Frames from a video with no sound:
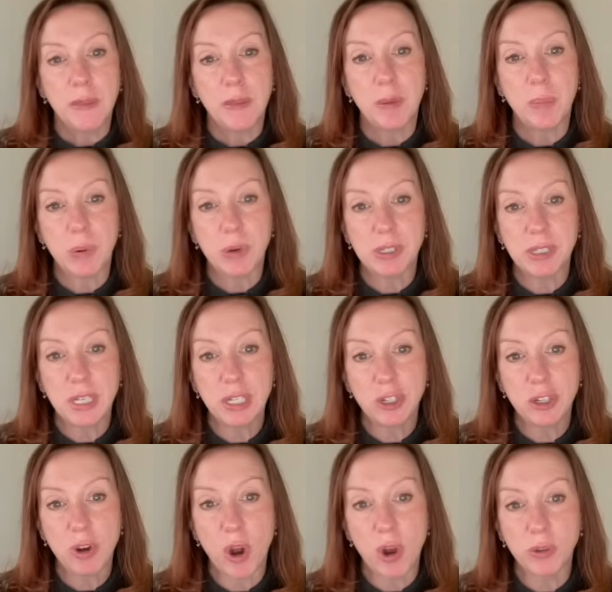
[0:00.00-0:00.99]
The
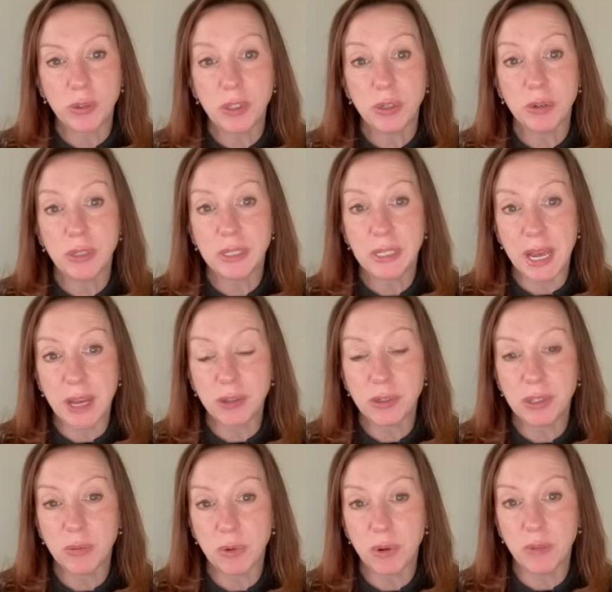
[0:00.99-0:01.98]
procedure also
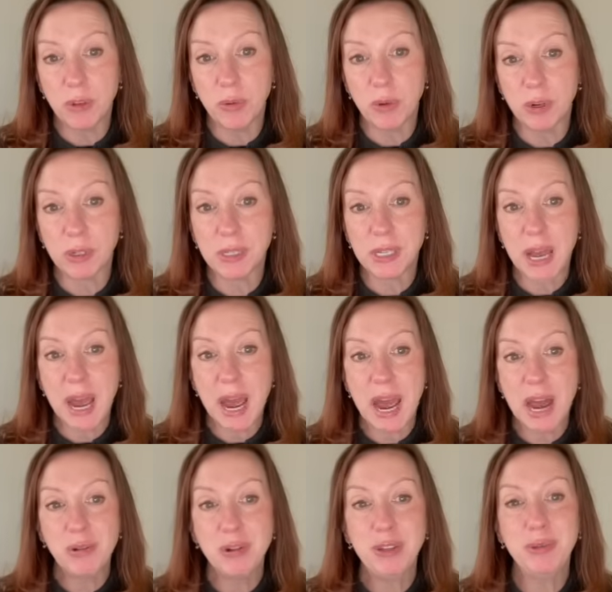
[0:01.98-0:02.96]
tells the reviewers
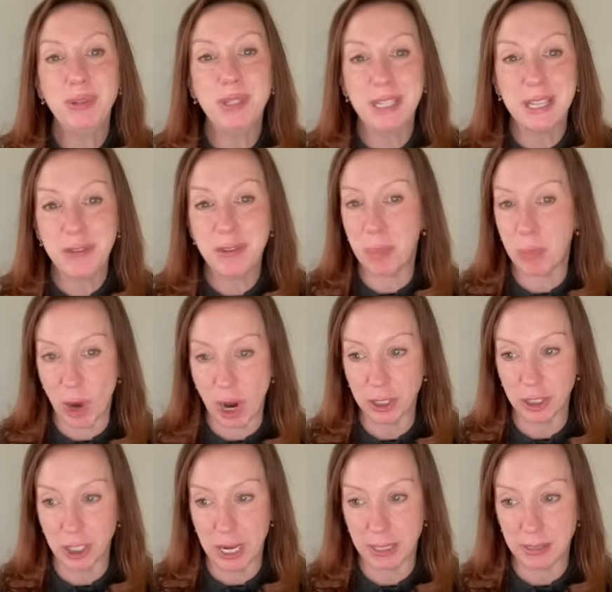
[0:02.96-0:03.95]
how you did the
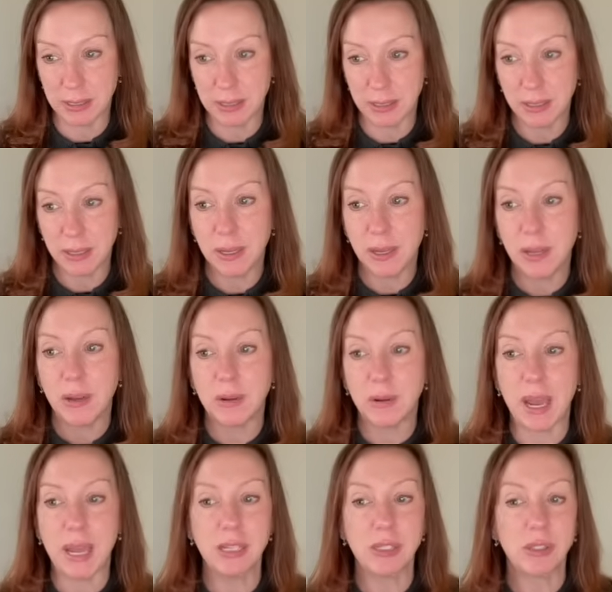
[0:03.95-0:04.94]
project.
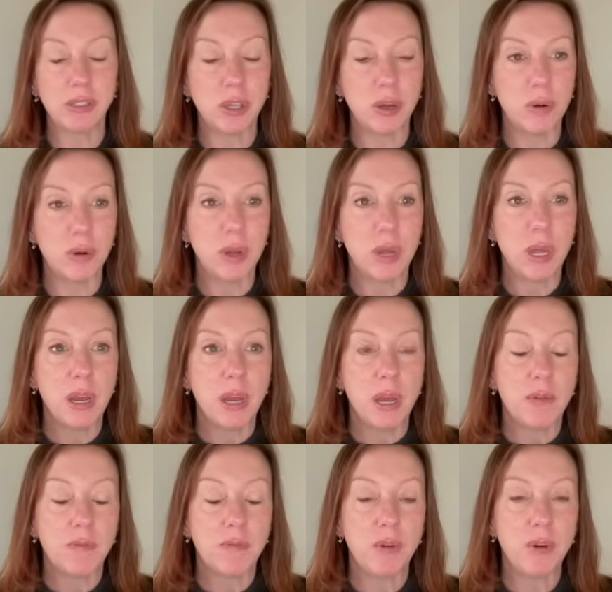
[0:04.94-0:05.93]
Okay, so
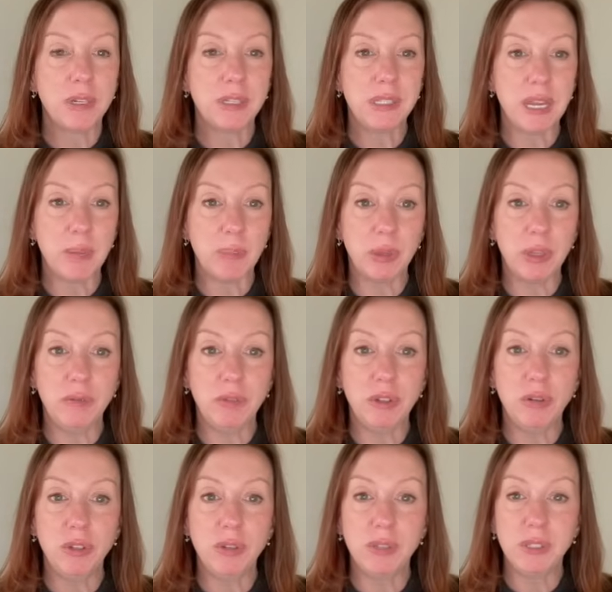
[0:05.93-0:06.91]
for example,
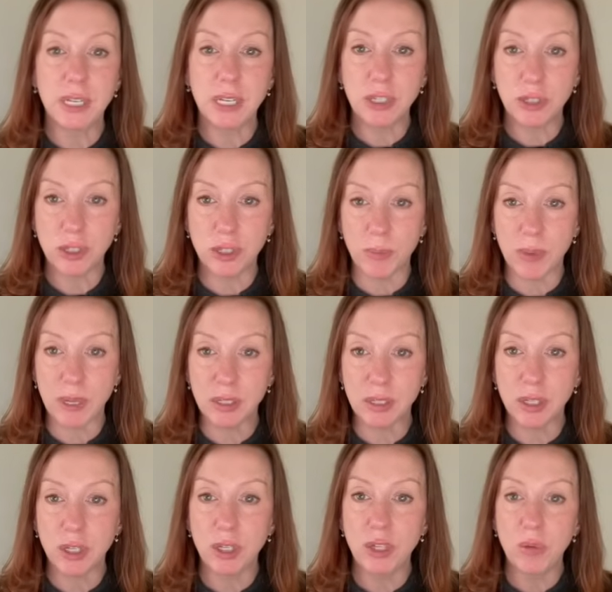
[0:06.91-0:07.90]
if you use
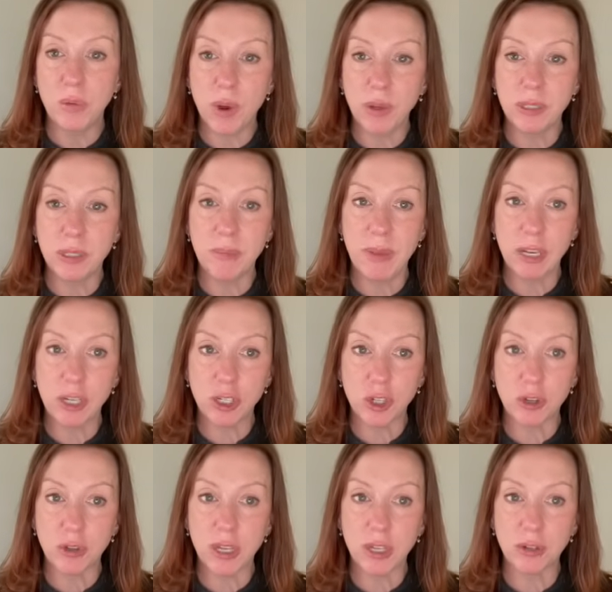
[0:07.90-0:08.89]
instruments, you want to make
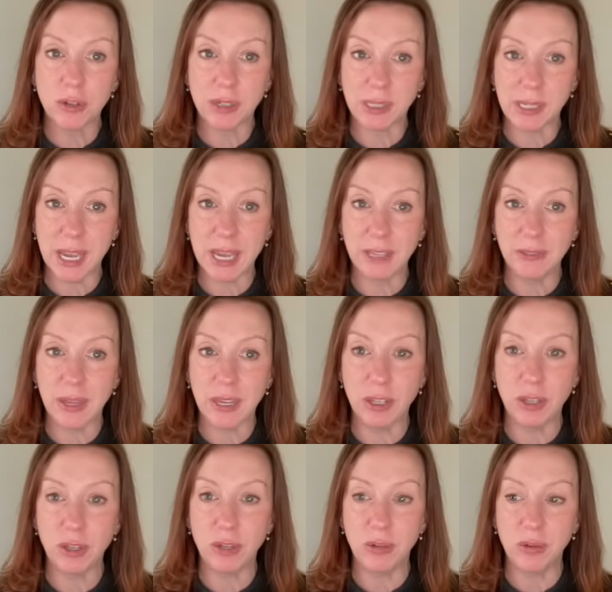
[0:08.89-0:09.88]
sure that you're saying
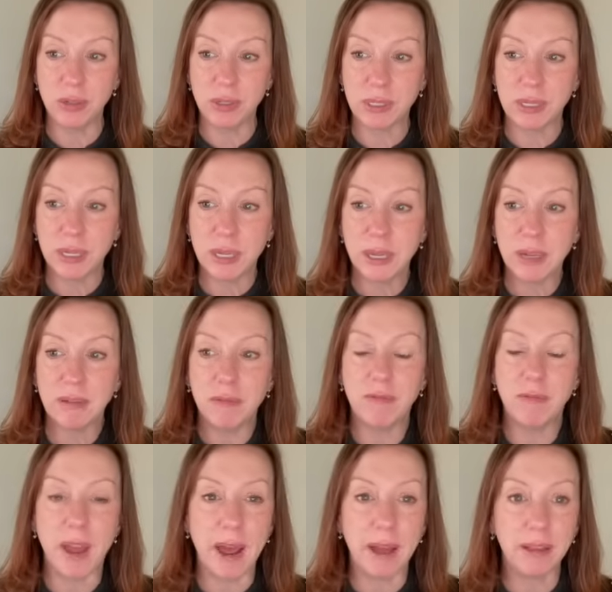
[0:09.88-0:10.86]
that you used
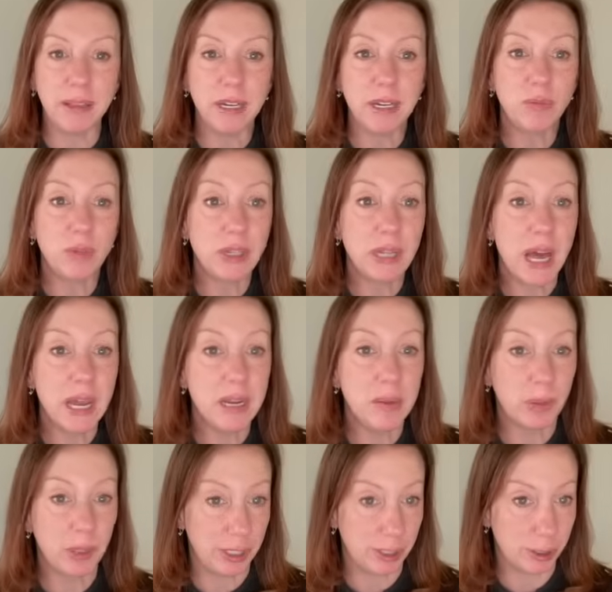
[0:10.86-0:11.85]
valid and
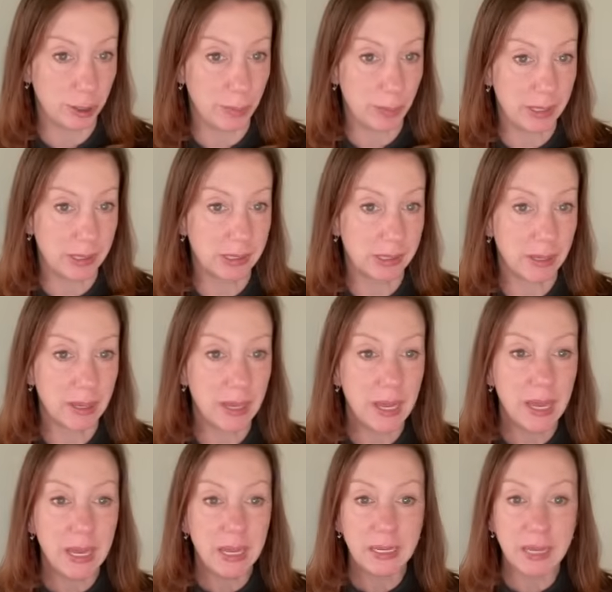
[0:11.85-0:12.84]
reliable instruments.
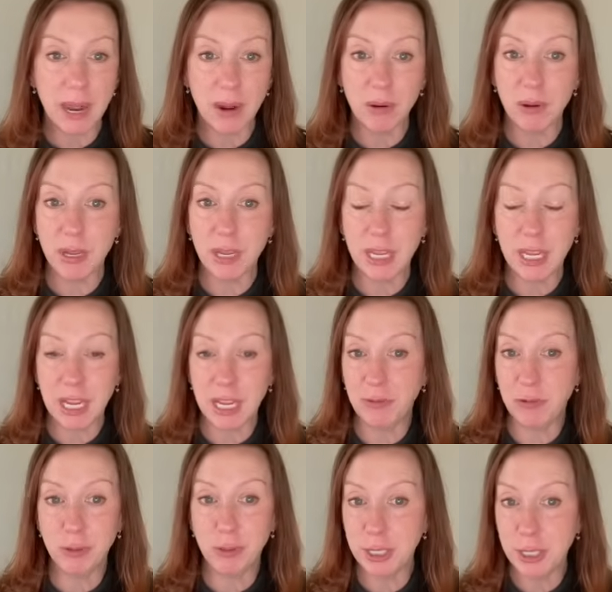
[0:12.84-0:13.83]
Now,
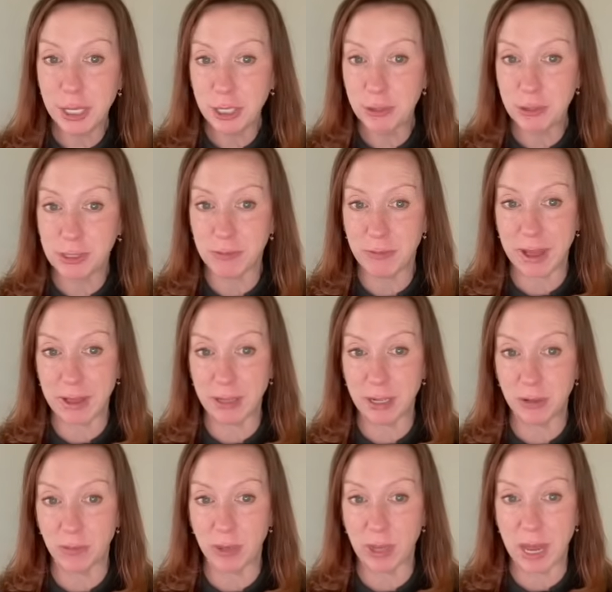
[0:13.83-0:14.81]
if you didn't use a
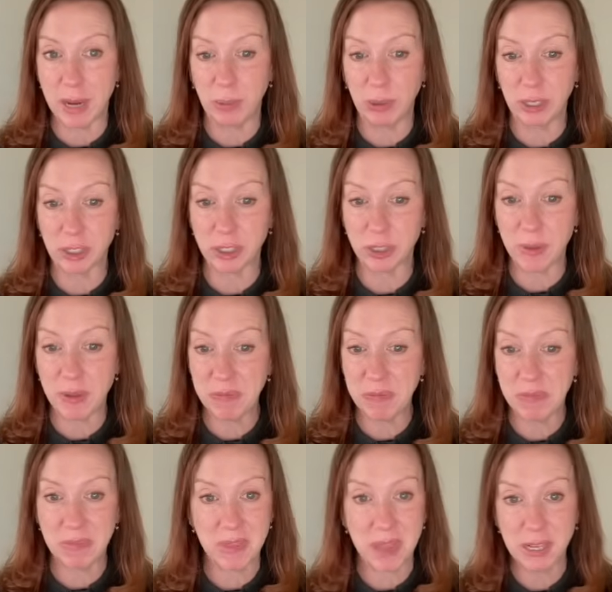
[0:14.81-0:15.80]
valid and reliable
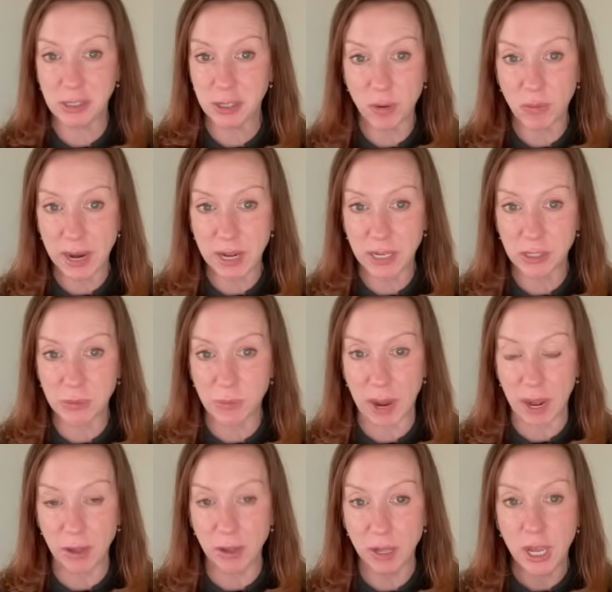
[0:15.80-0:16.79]
instrument, that's all right as
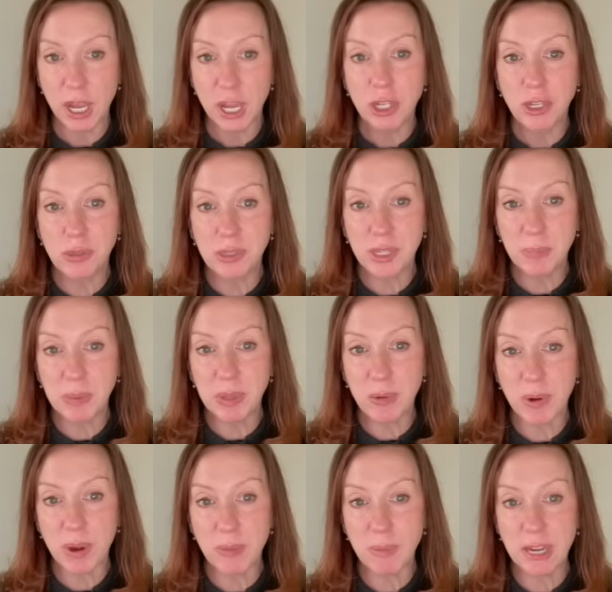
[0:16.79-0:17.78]
well. You
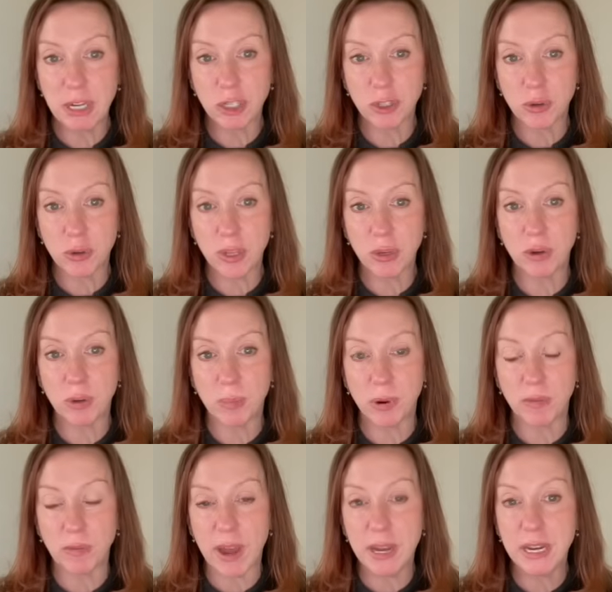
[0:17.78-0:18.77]
simply want to make sure that you are
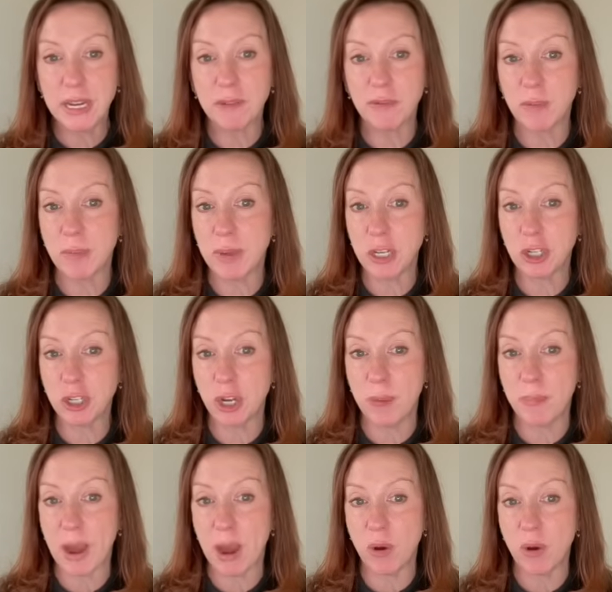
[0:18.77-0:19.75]
providing information
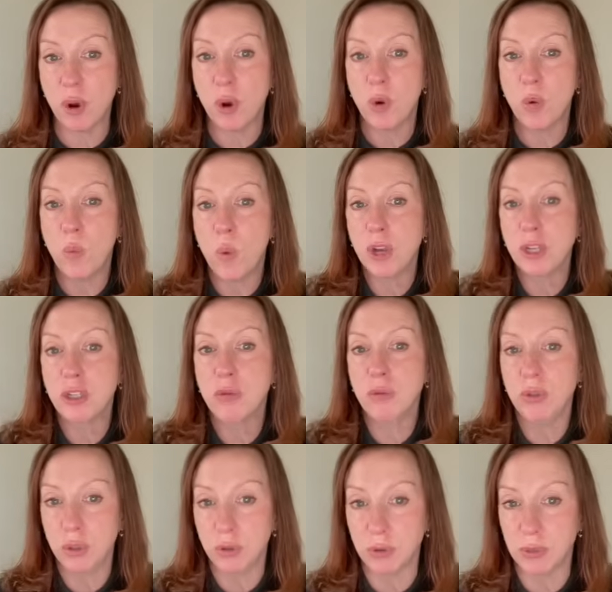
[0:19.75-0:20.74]
about what
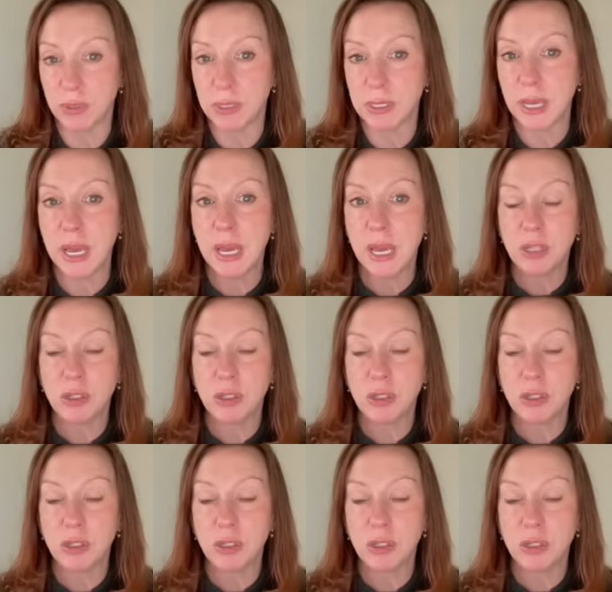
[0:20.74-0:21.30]
you used.